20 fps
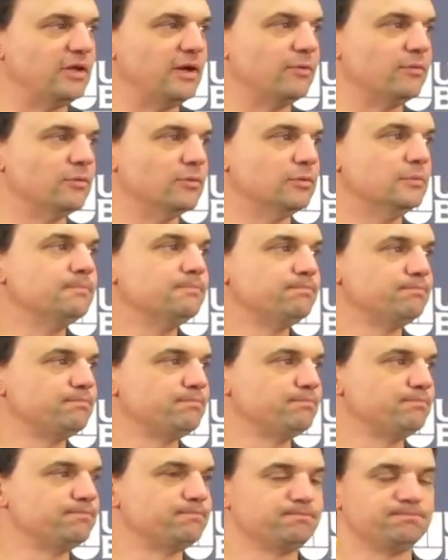of that rule.
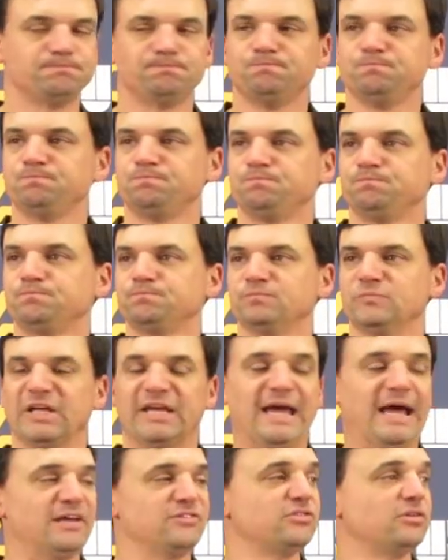Sure.
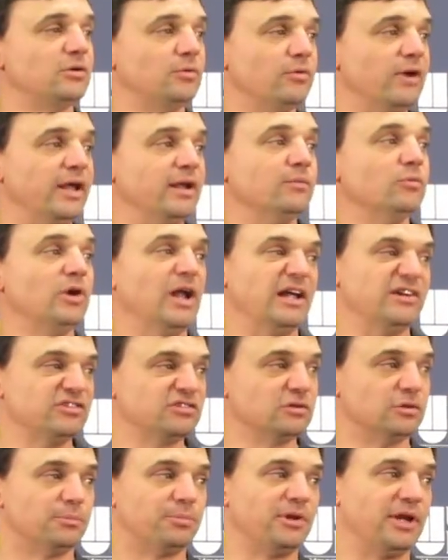The guys that are ready. We're not
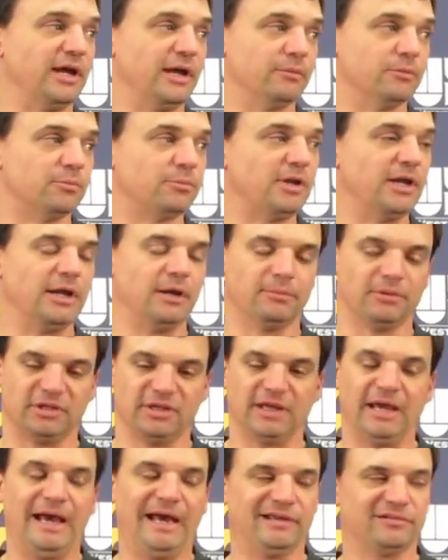just going to play them to play them, but
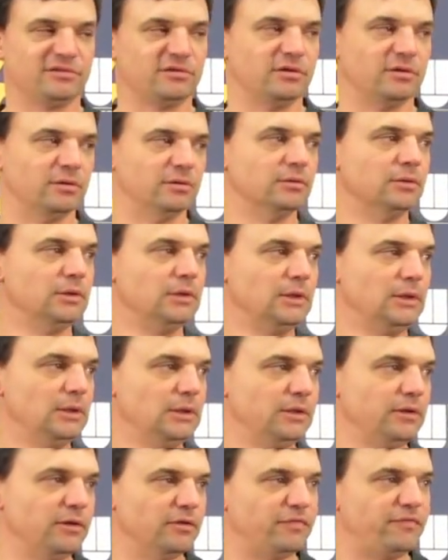the guys that
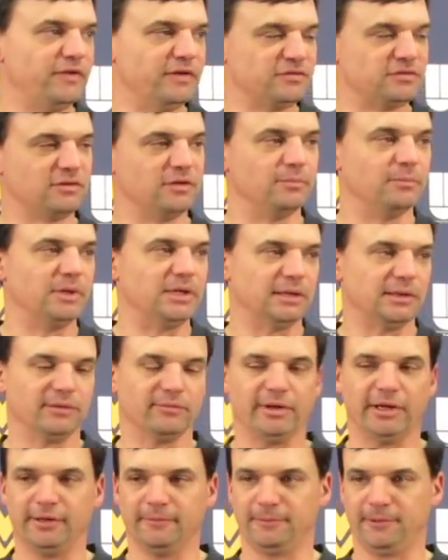are physically, mentally
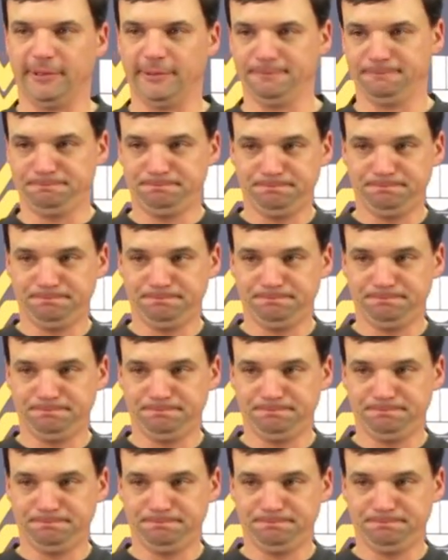ready to play.